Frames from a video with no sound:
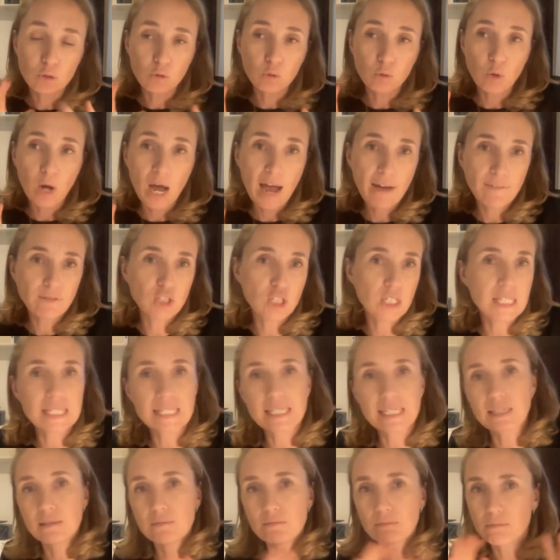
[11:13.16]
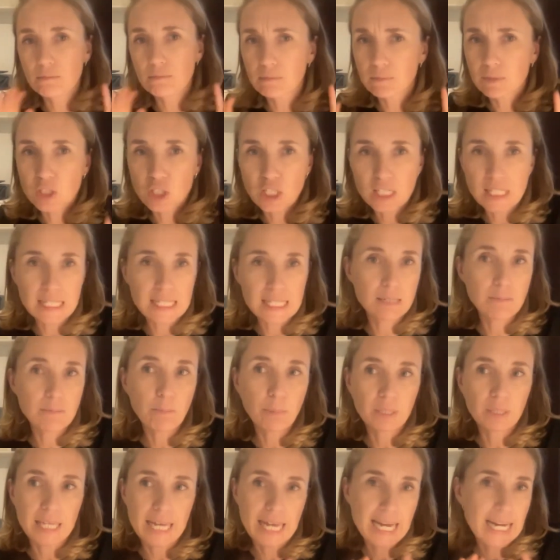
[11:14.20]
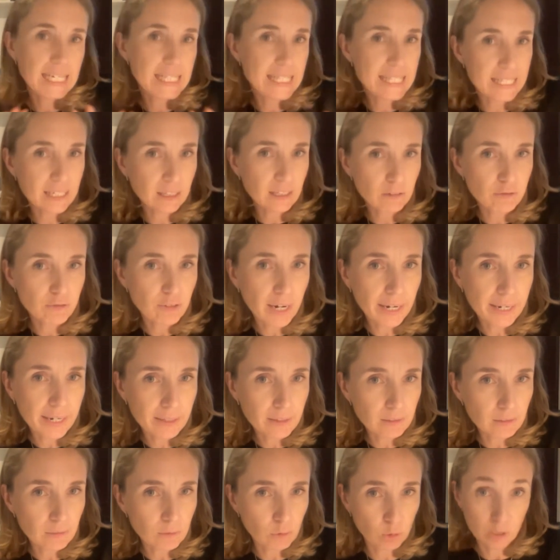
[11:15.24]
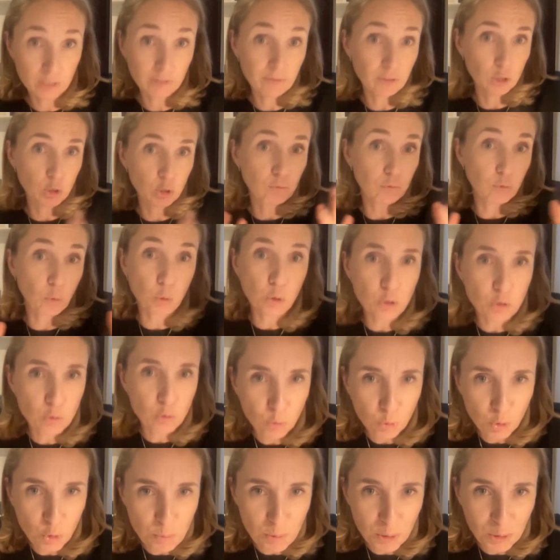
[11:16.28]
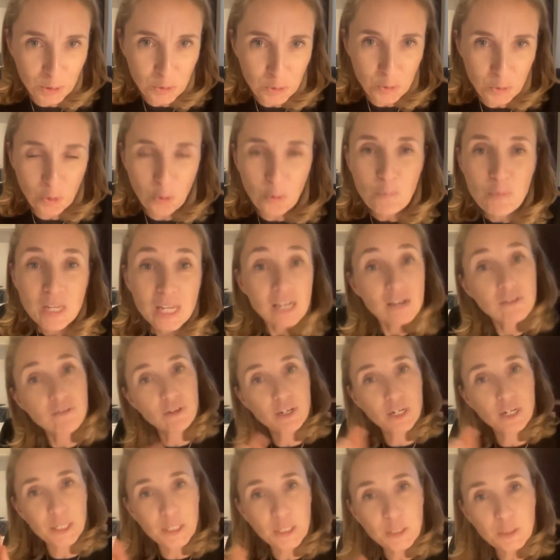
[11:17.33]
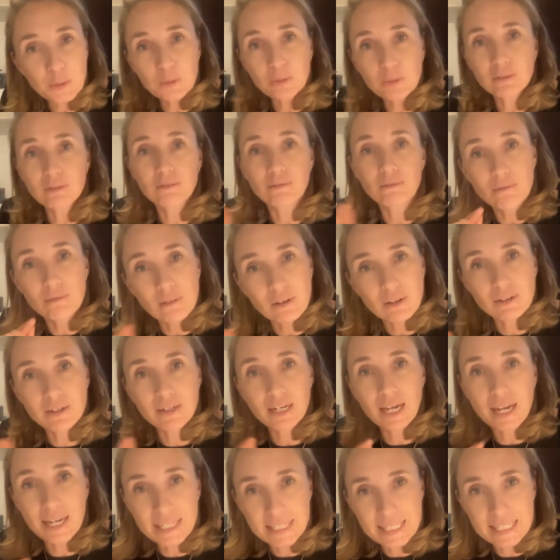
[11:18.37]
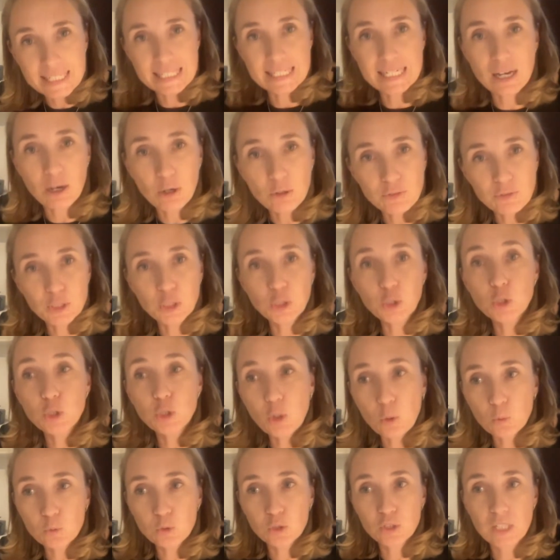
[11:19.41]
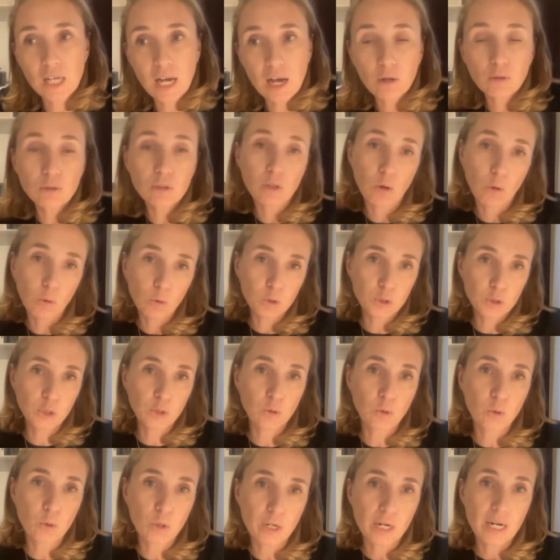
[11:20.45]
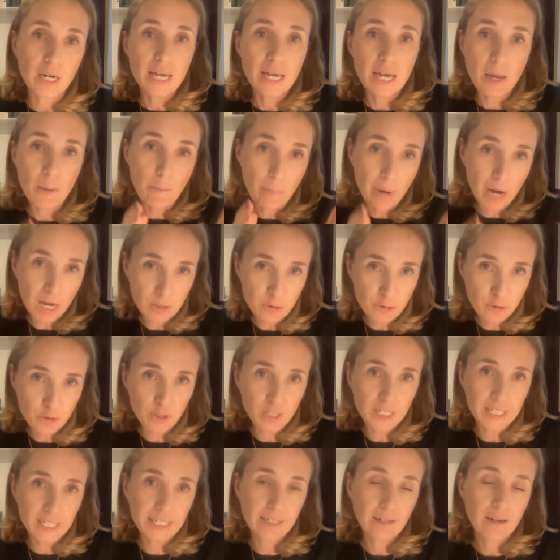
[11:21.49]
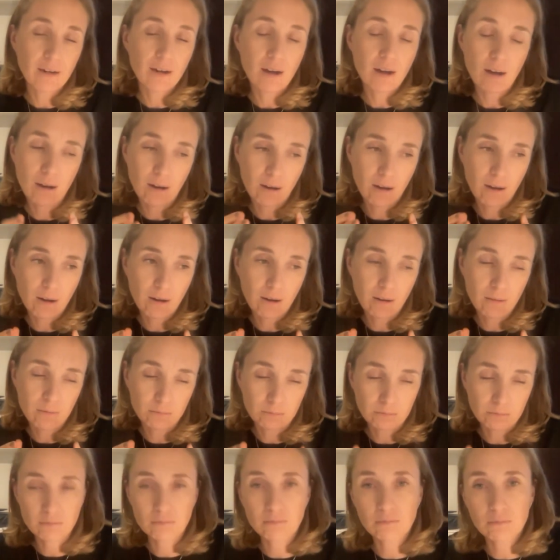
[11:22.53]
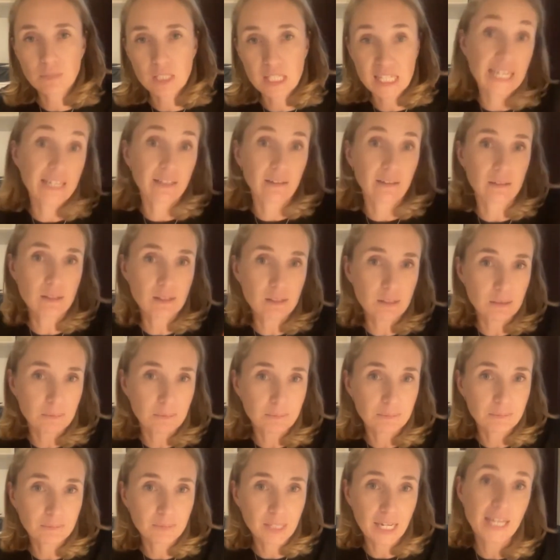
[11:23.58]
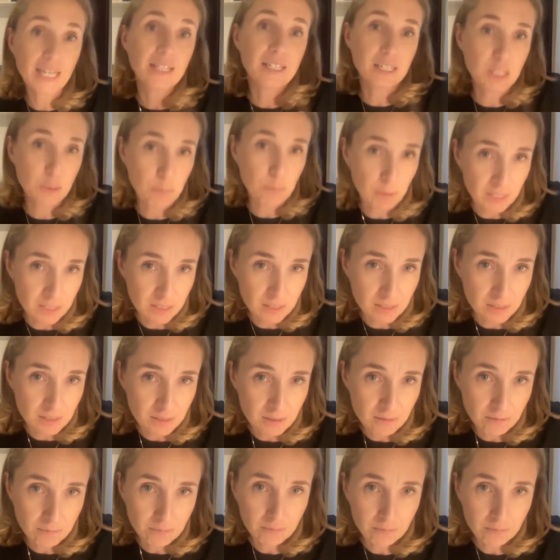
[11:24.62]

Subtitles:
to have just a simple Excel file or even Word document, where you write down, when you note down all your monthly sales and expenses.